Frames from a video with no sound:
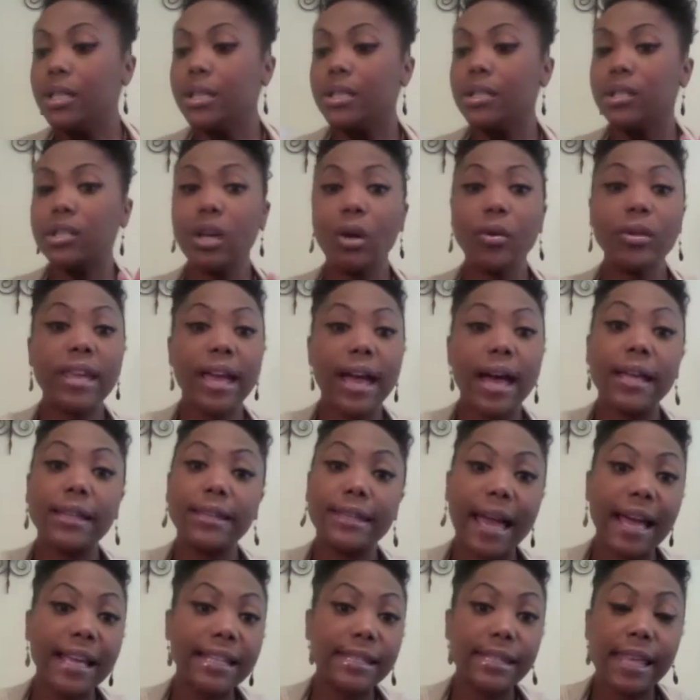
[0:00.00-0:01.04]
So yeah,
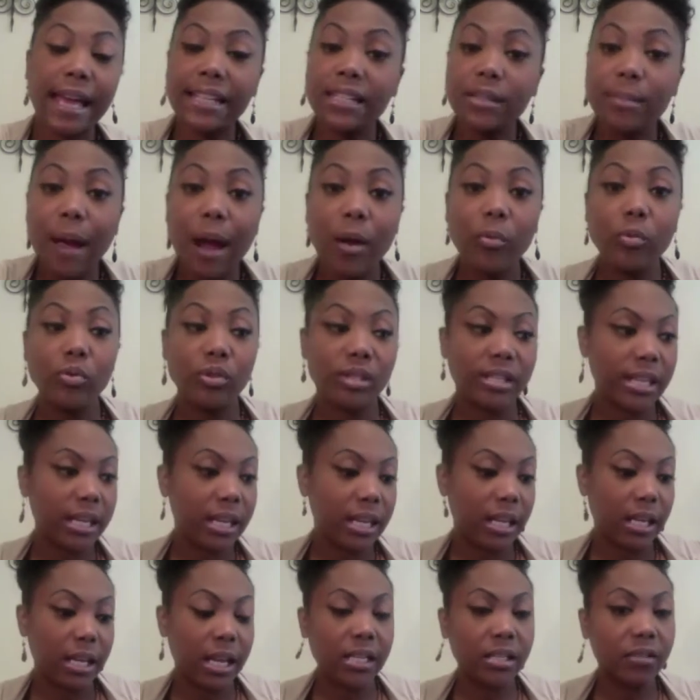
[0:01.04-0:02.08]
that that's my
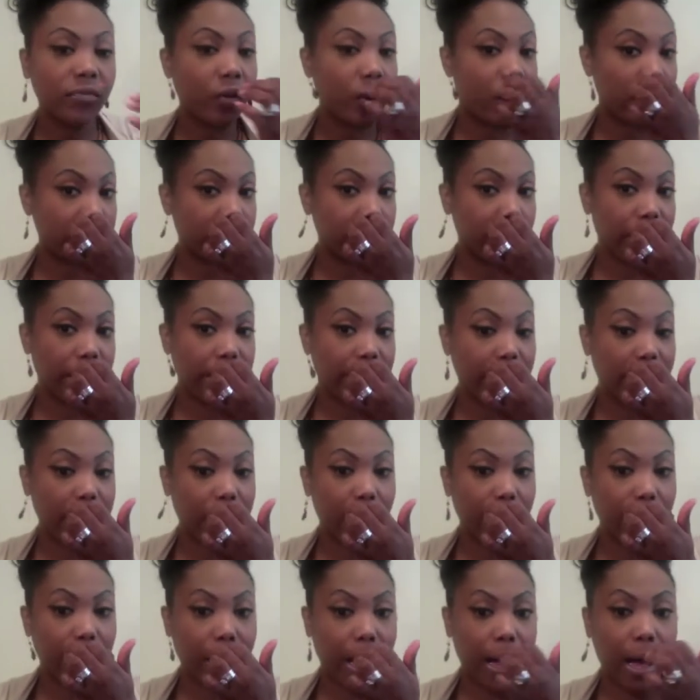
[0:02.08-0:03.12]
routine as far as
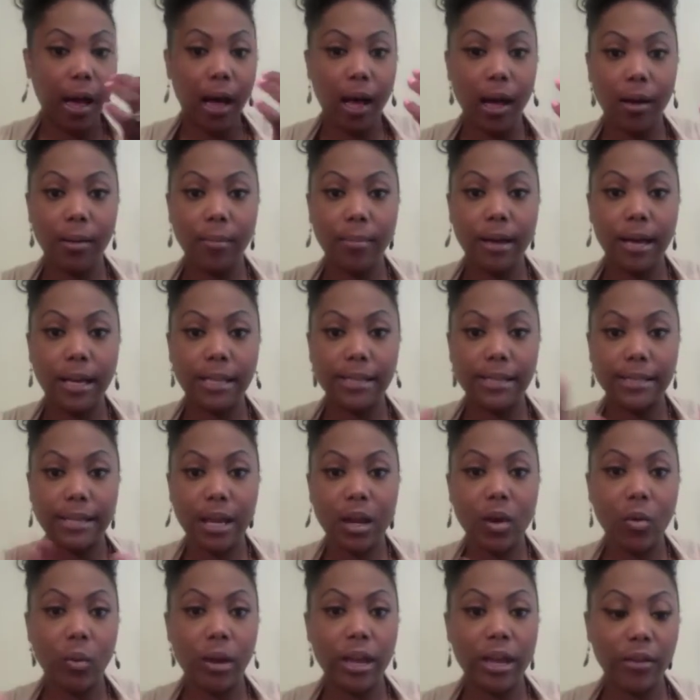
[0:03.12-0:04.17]
makeup. Um, I
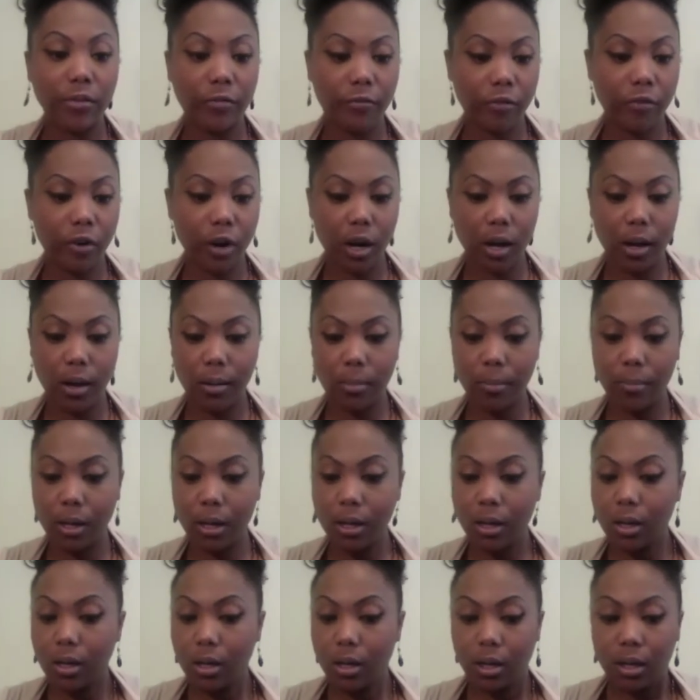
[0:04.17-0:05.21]
stay away from
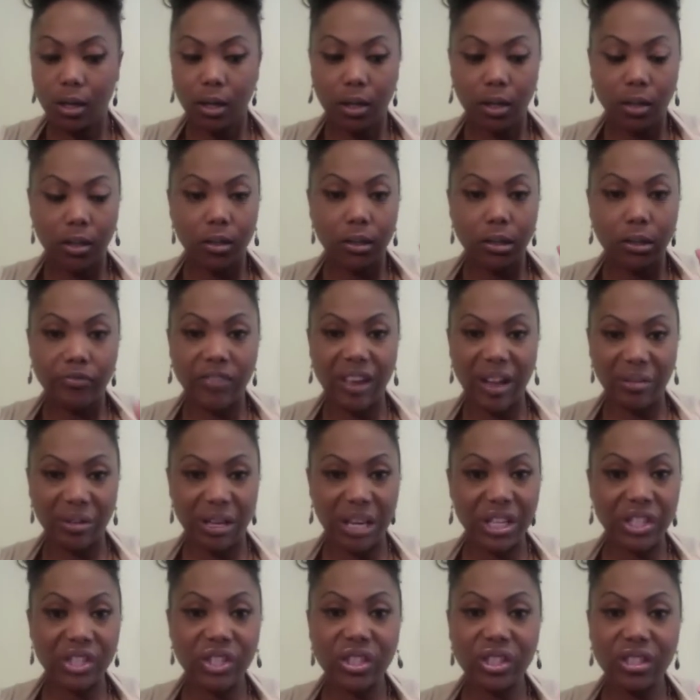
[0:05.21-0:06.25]

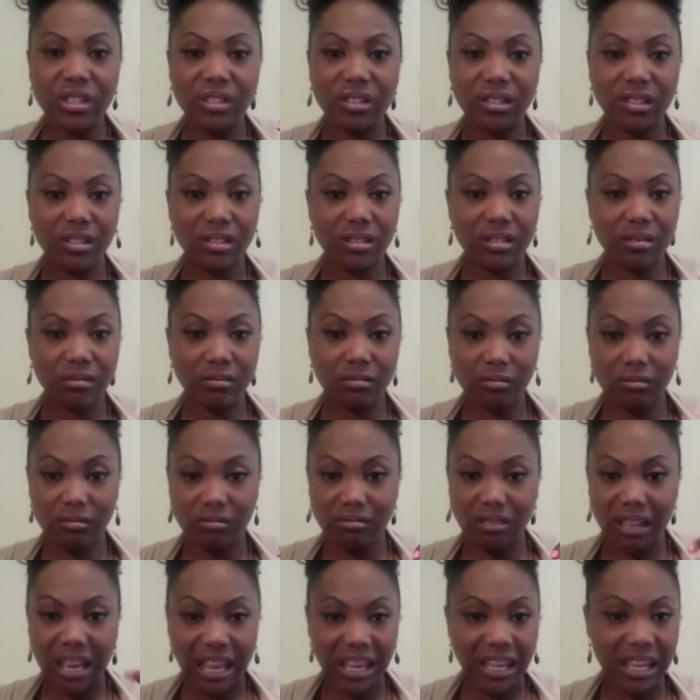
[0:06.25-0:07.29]
foundations,
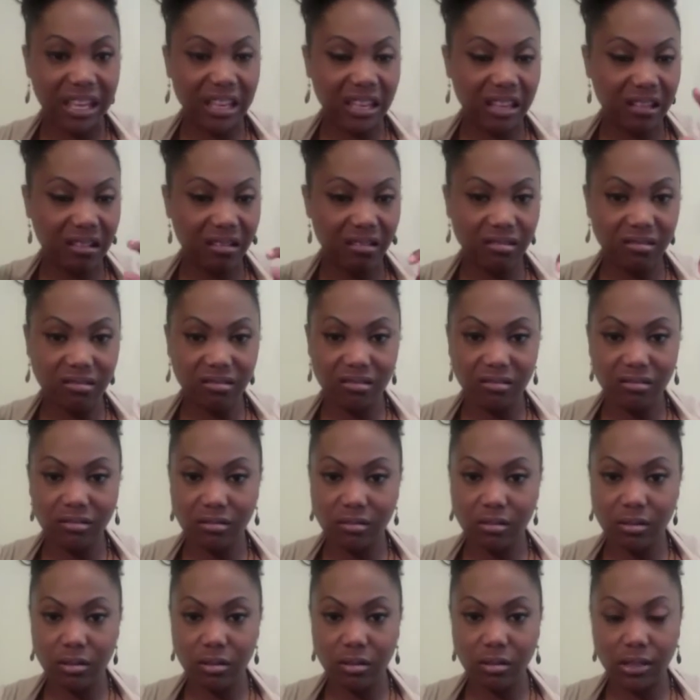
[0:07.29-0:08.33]
cakey,
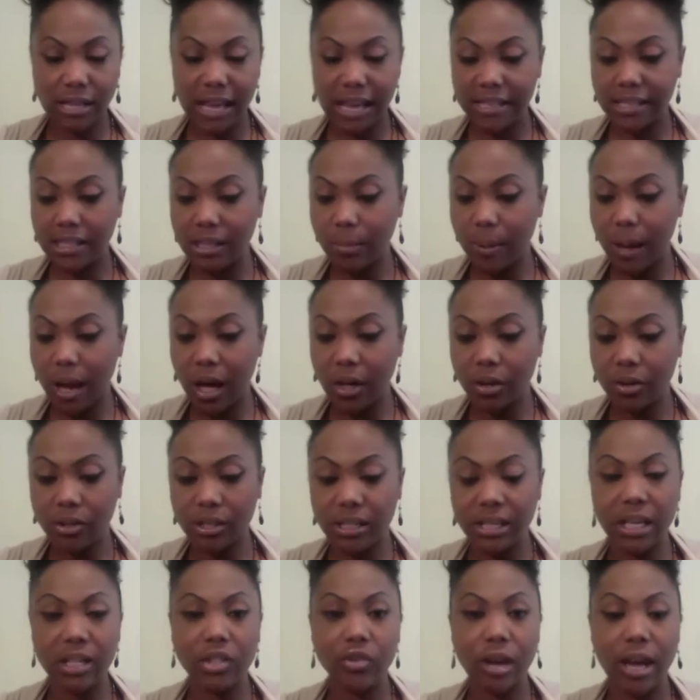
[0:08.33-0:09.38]
nasty powders,
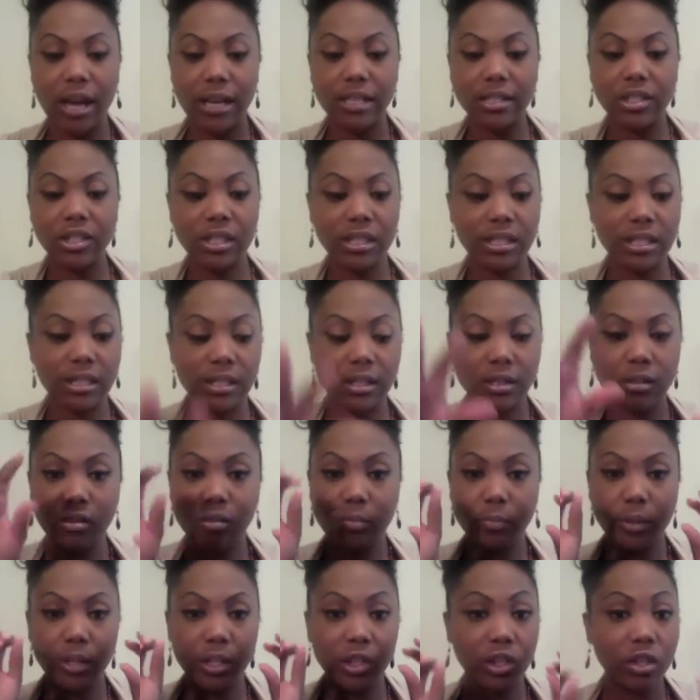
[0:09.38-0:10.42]
and I try to just
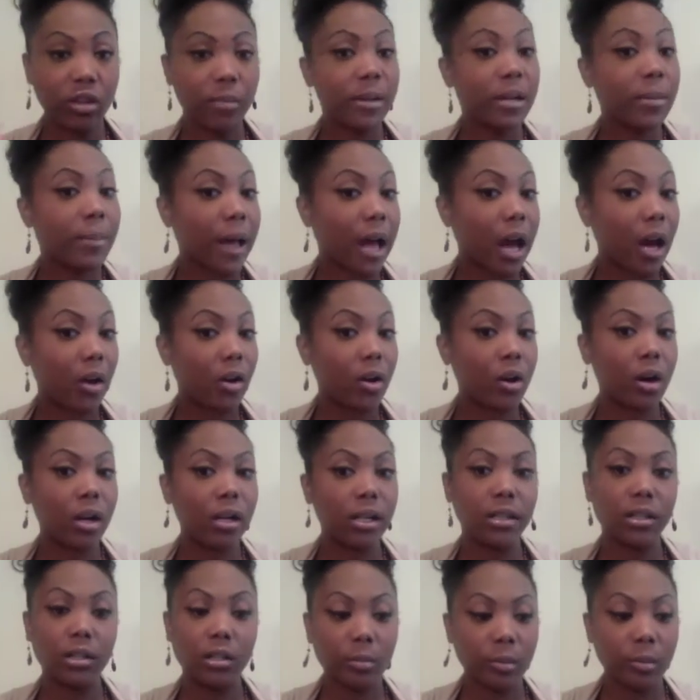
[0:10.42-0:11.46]
put a little bit of powder on,
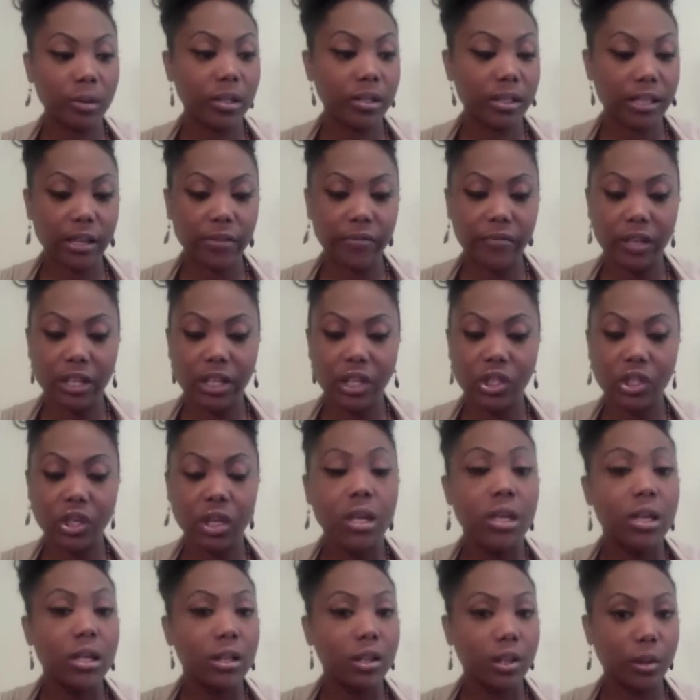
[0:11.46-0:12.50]
a little bit of skin finish, a
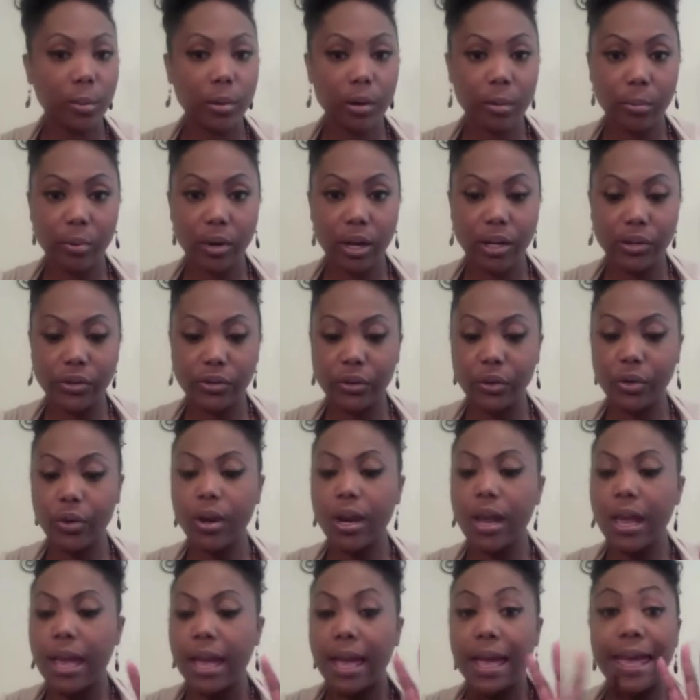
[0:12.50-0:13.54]
little bit of bronzer,
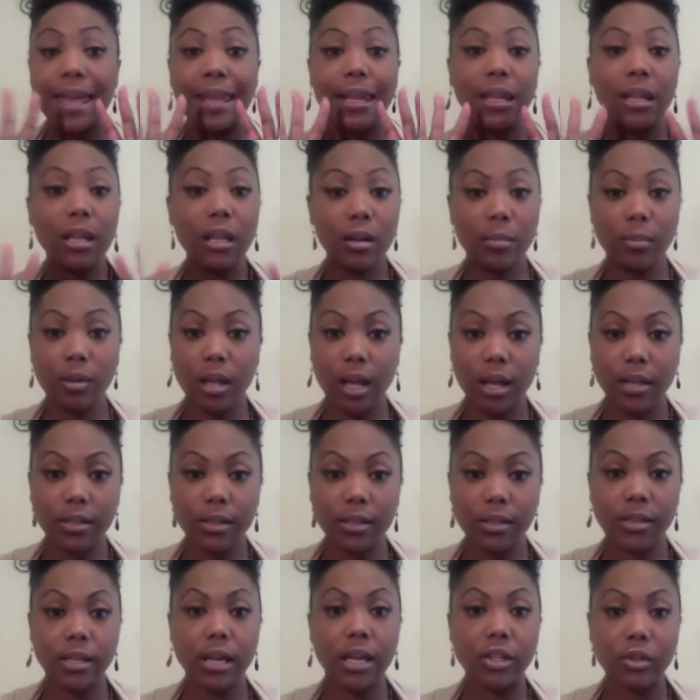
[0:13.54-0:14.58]
and lip
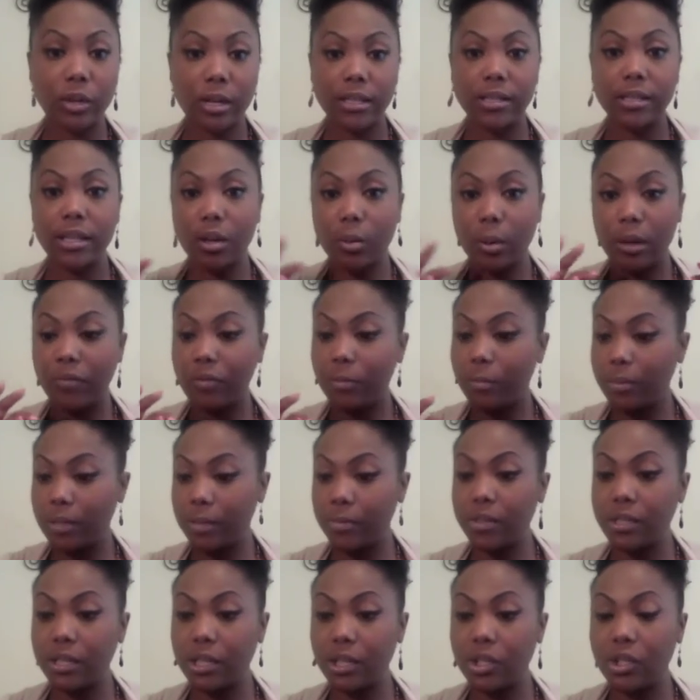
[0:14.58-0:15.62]
glosses. I try to stay away from
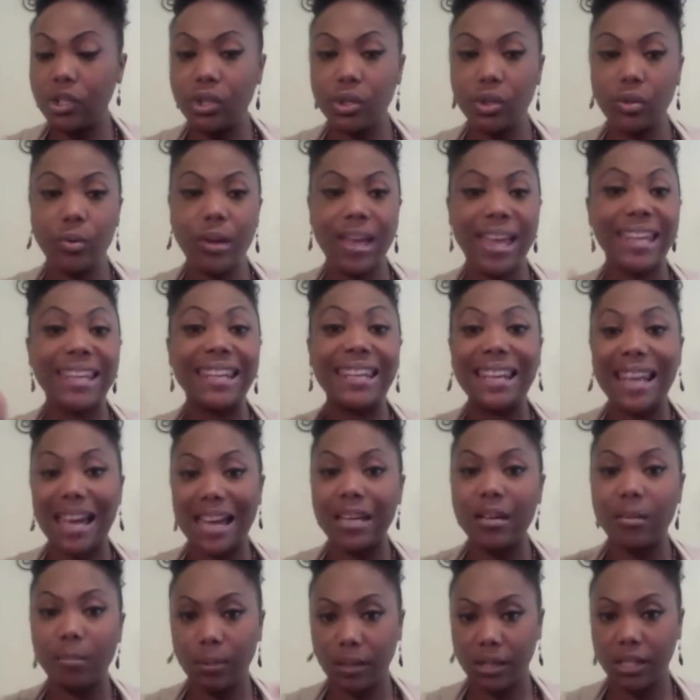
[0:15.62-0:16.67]
lipsticks too, and
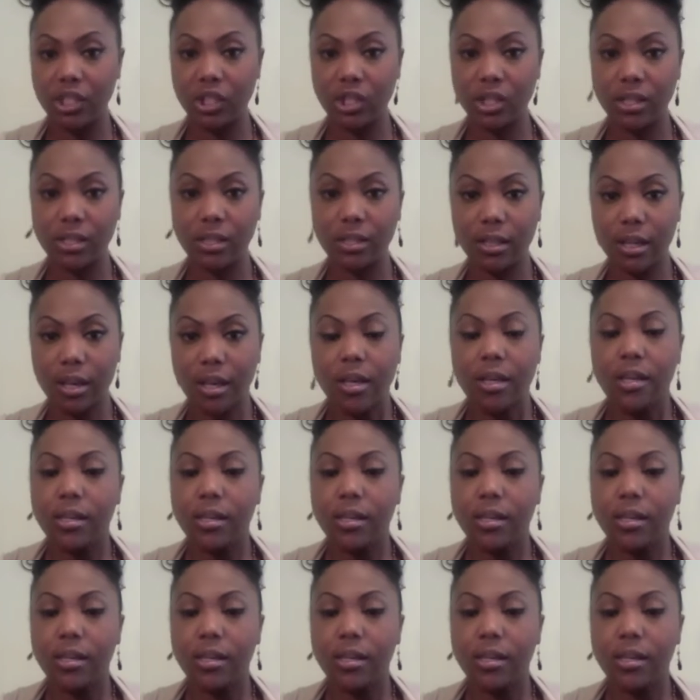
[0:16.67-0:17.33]
light blushes.